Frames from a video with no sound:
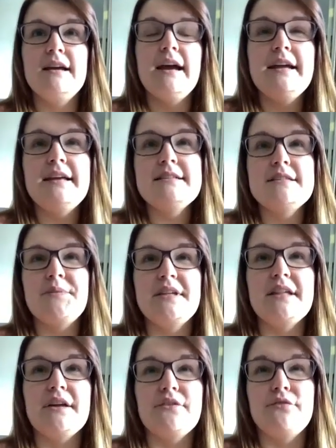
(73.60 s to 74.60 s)
I used to be
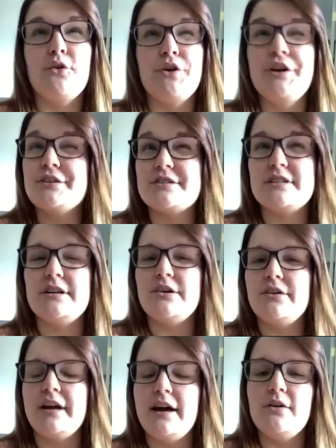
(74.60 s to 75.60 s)
like four years ago
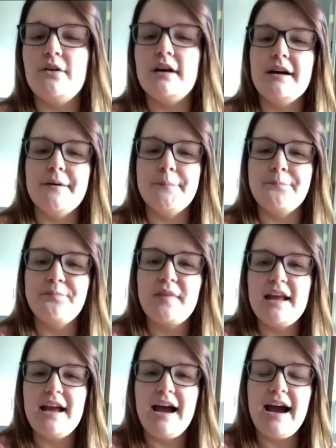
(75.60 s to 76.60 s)
now. Um,
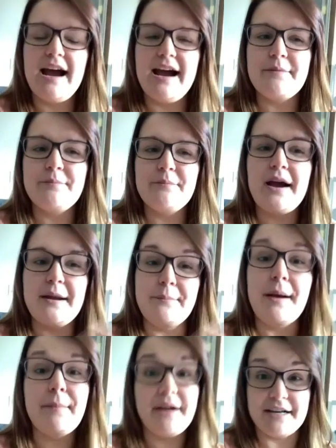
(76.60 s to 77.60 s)
I I
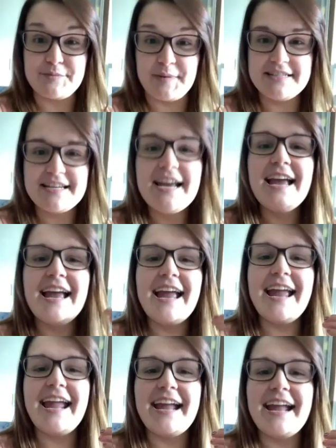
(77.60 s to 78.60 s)
met my husband,
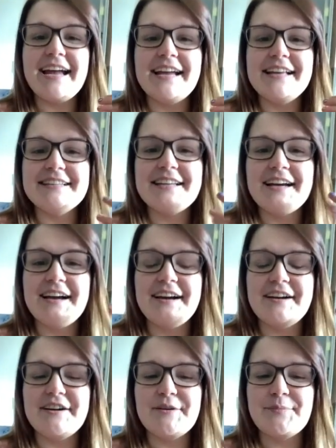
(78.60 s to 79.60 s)
and
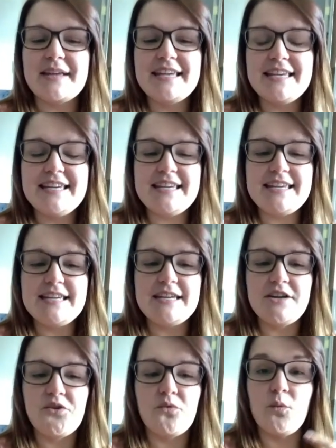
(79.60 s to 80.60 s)
um, he
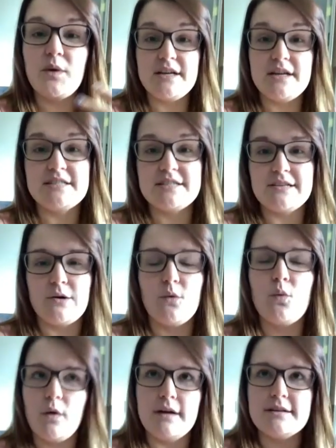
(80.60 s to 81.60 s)
is
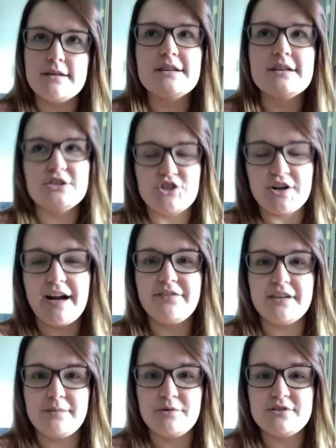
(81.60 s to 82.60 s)
was a traveling
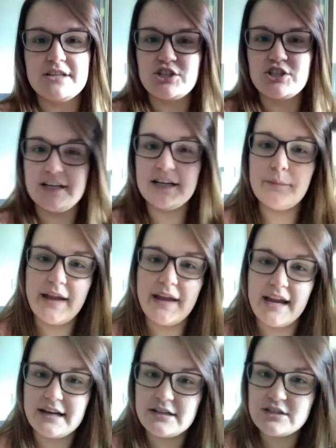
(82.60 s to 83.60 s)
musician in a band.
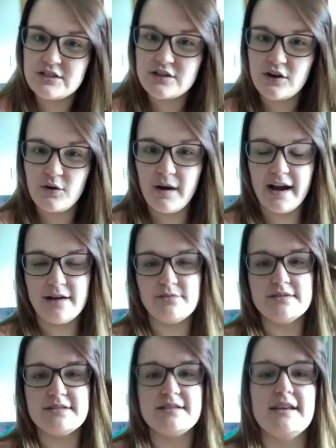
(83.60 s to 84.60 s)
So I was like
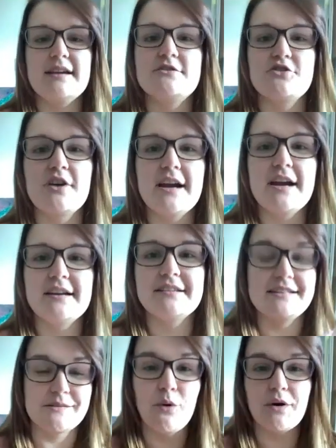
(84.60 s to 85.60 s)
trying to like support him
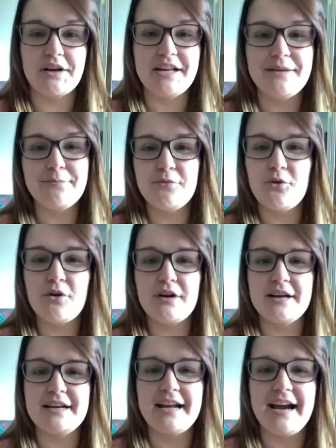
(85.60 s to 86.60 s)
more and kind of
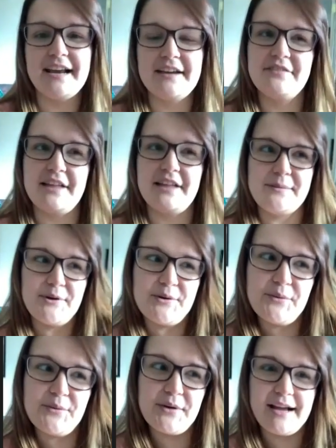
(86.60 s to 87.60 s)
like put what I was doing
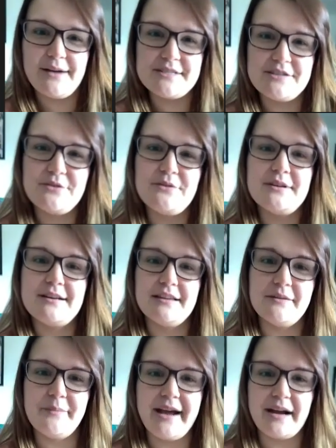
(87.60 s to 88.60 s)
on the back burner.
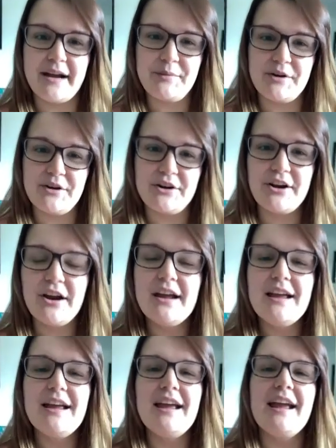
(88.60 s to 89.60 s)
And
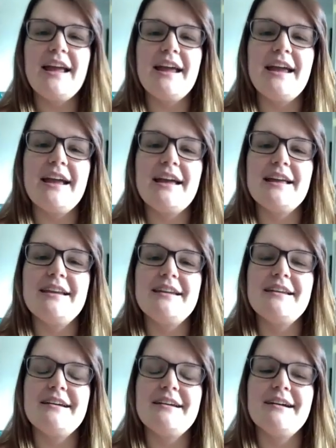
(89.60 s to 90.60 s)
um, so
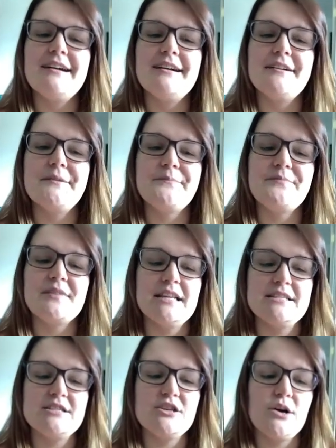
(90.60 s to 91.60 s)
I was like
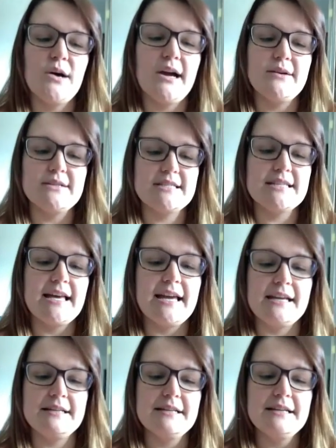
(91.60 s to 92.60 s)
had a lot of spare
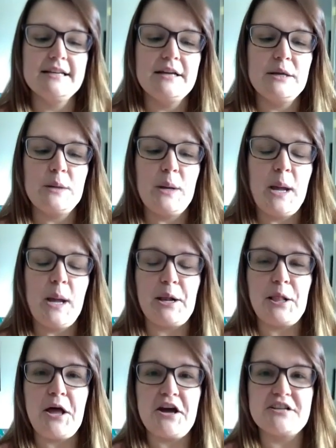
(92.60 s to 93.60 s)
time, and I decided
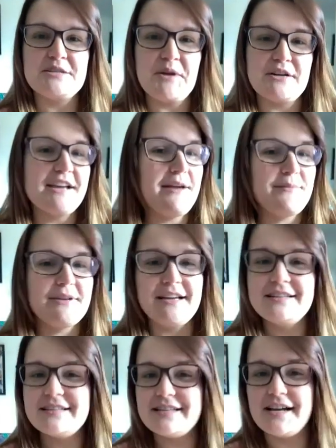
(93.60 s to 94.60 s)
to start painting
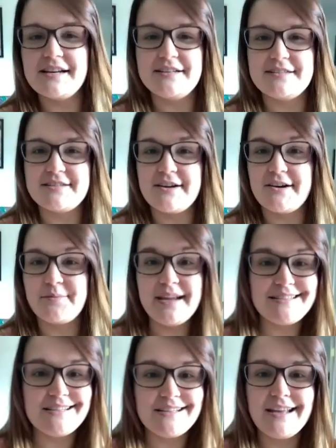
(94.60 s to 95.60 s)
again, which I hadn't done
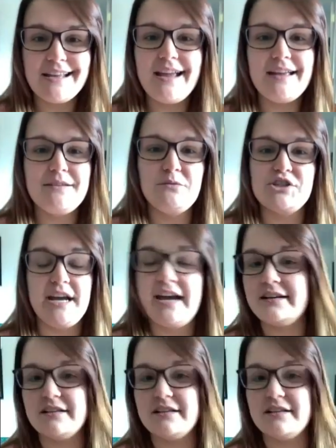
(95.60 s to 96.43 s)
really since high school.